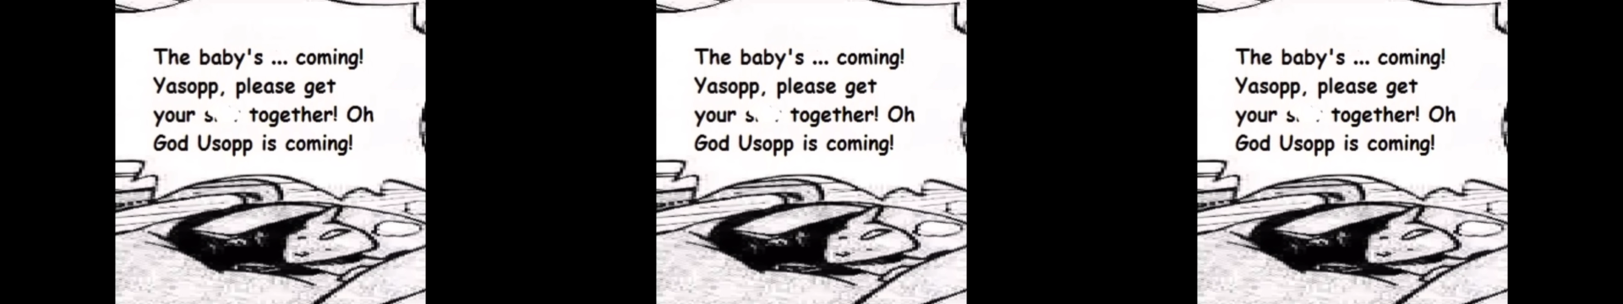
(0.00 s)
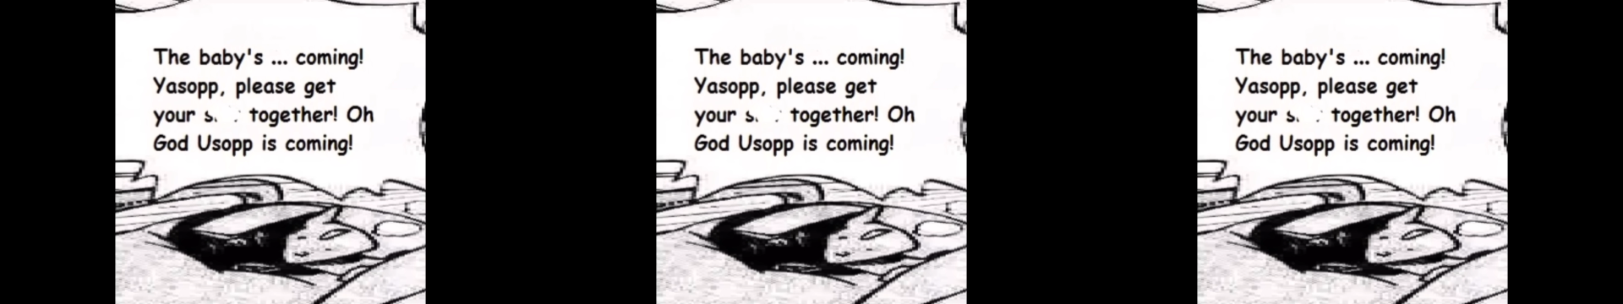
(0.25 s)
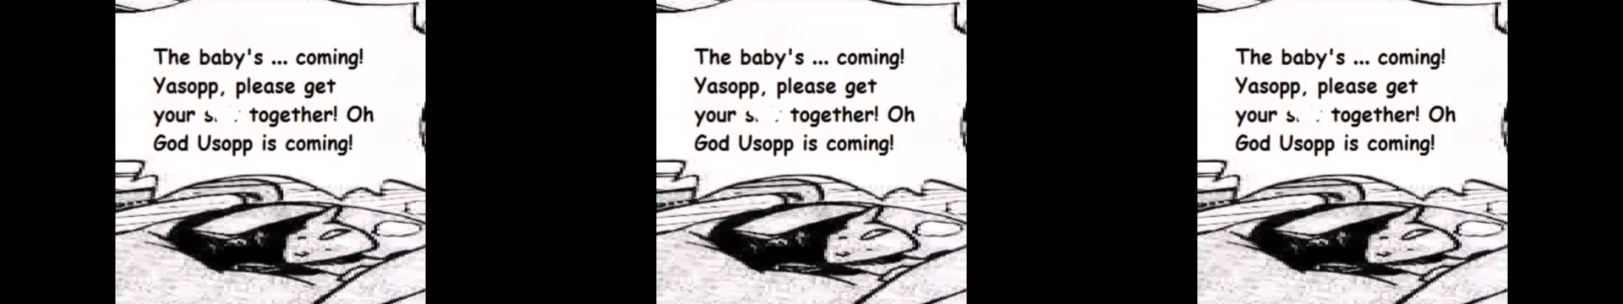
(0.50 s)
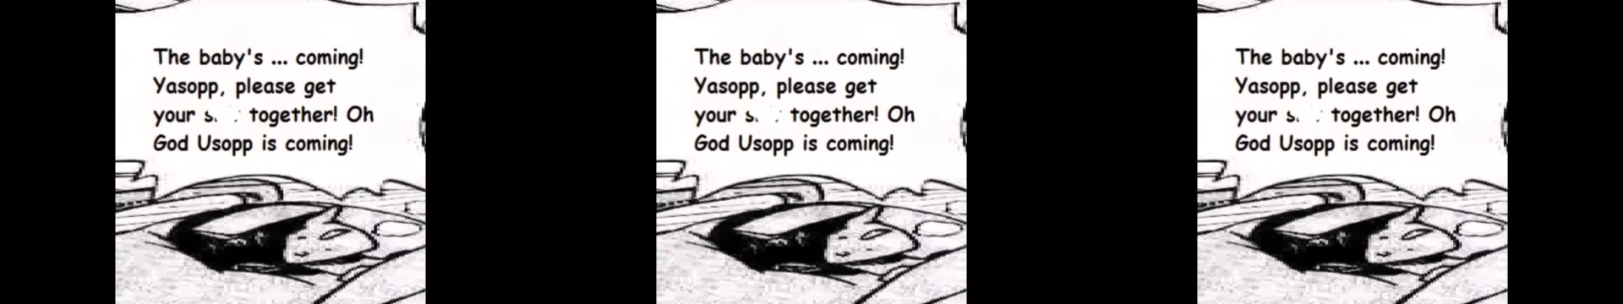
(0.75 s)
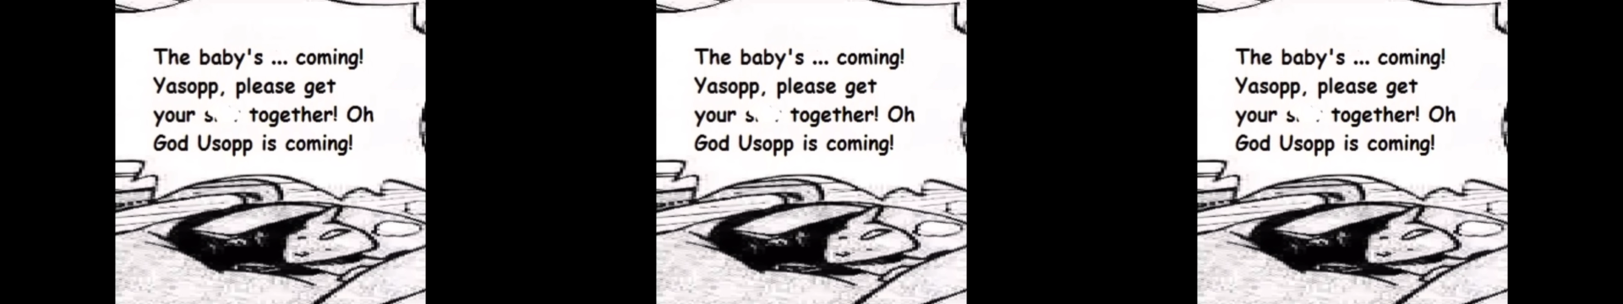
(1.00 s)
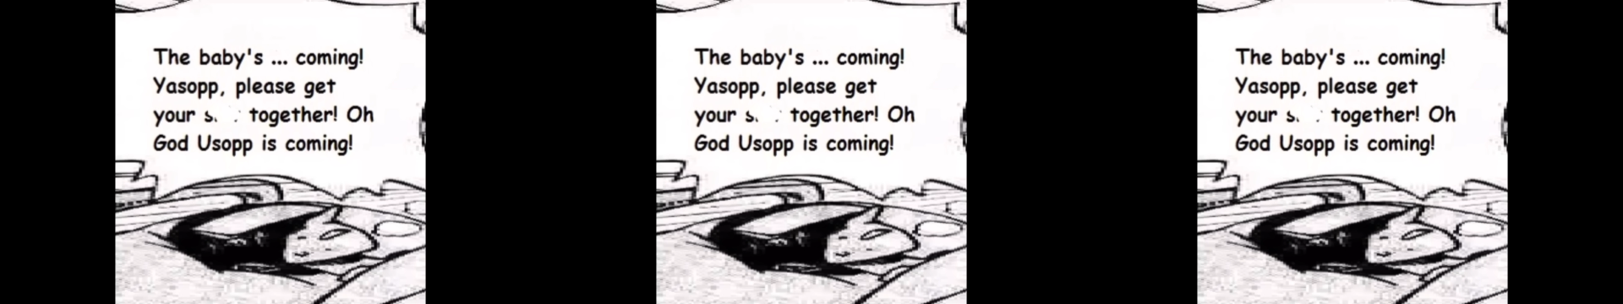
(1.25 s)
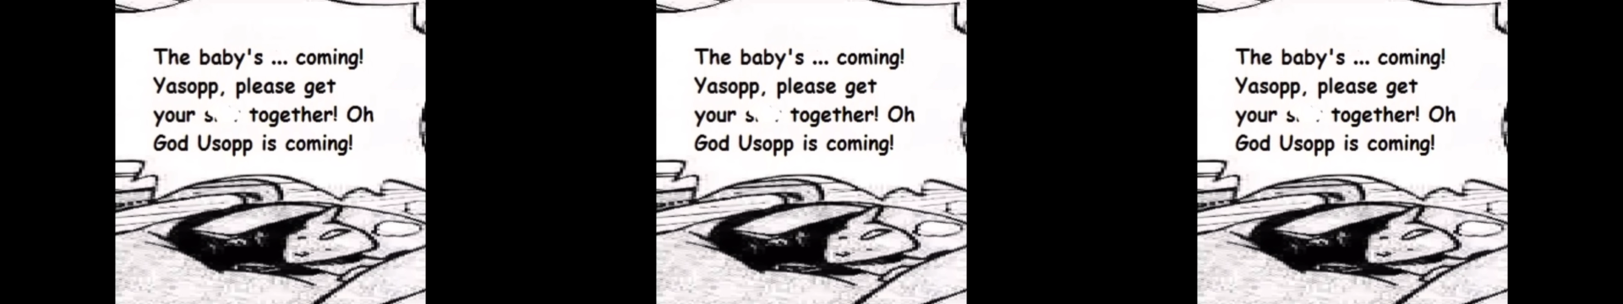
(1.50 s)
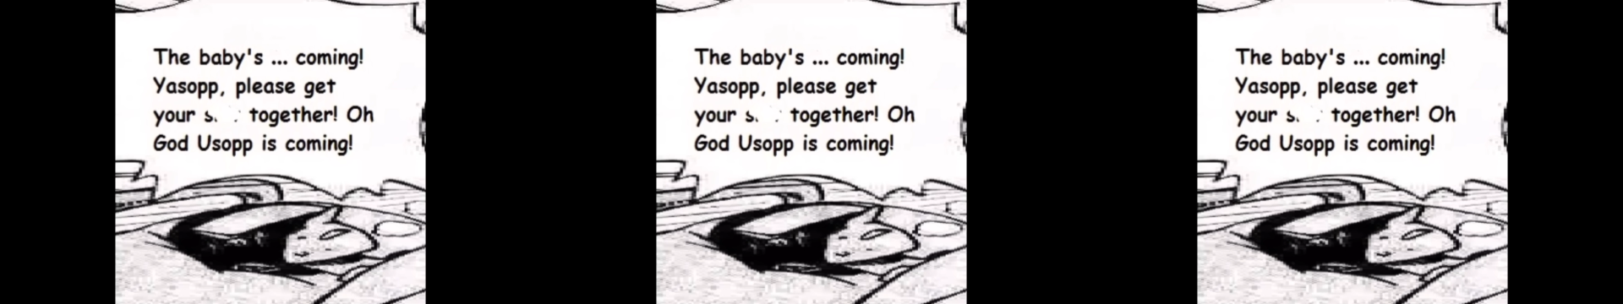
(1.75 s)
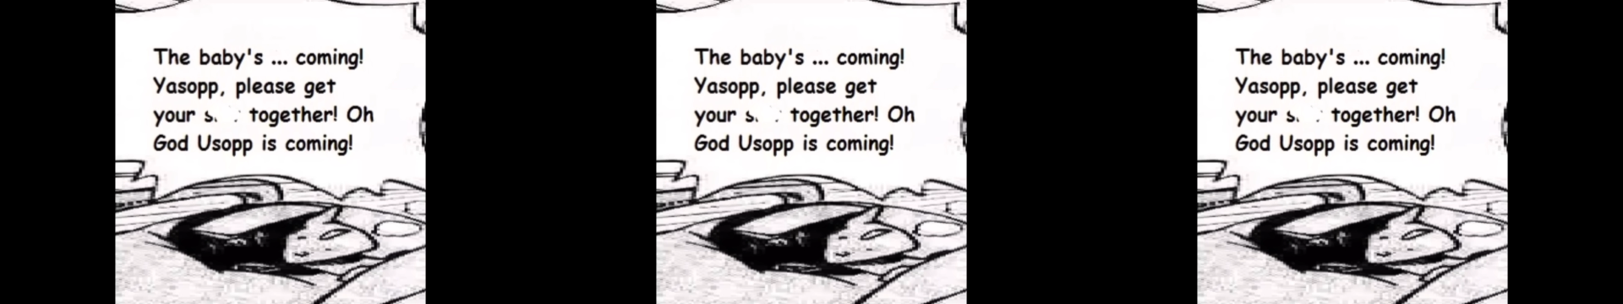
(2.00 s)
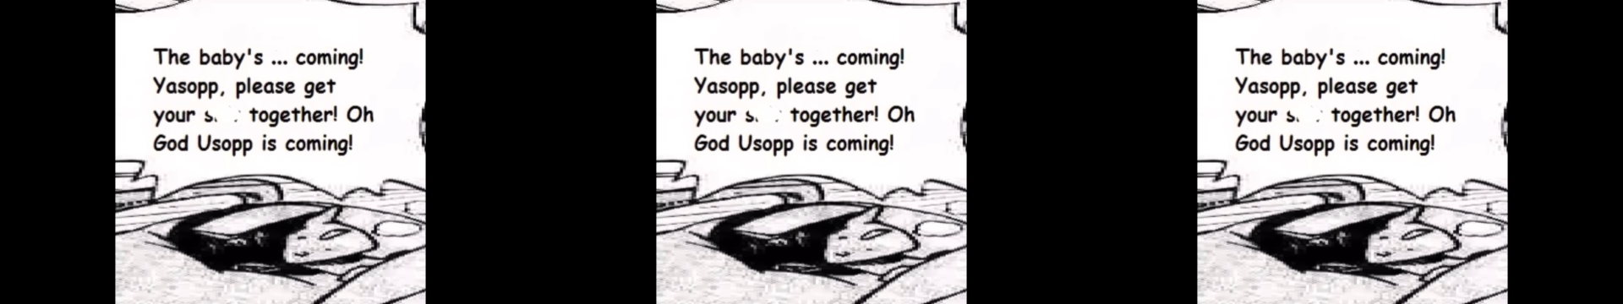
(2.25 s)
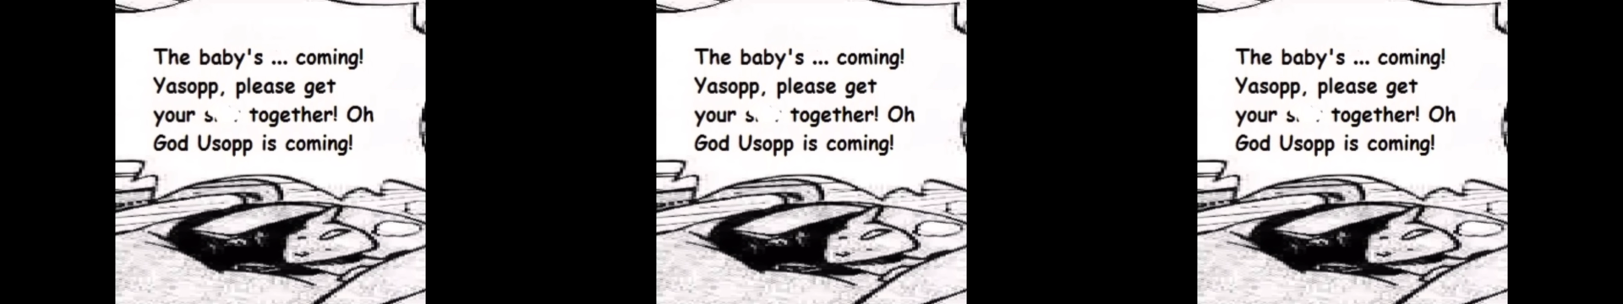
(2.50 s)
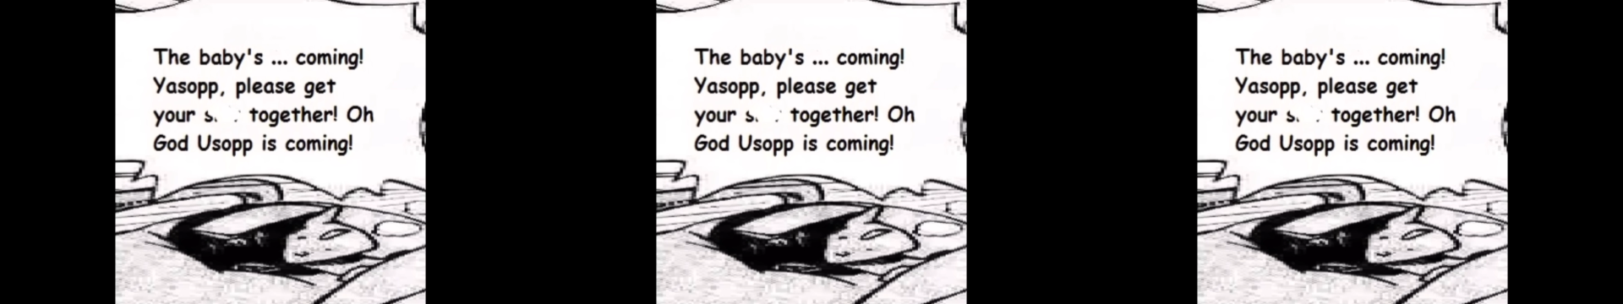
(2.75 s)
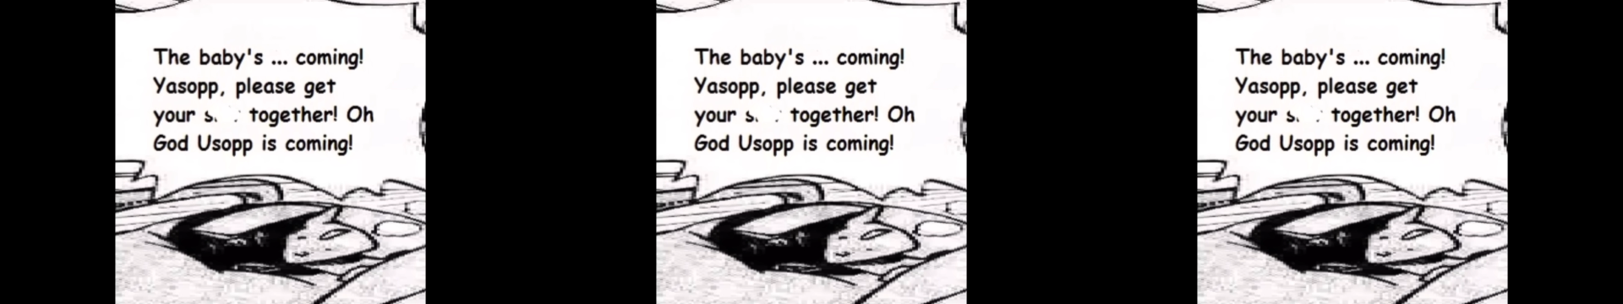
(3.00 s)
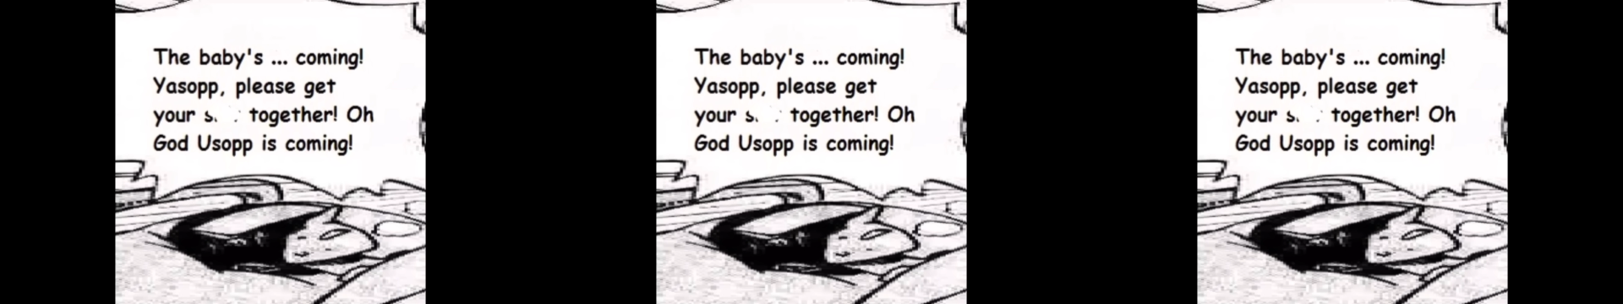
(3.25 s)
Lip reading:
No face is visible, so there are no lips to read.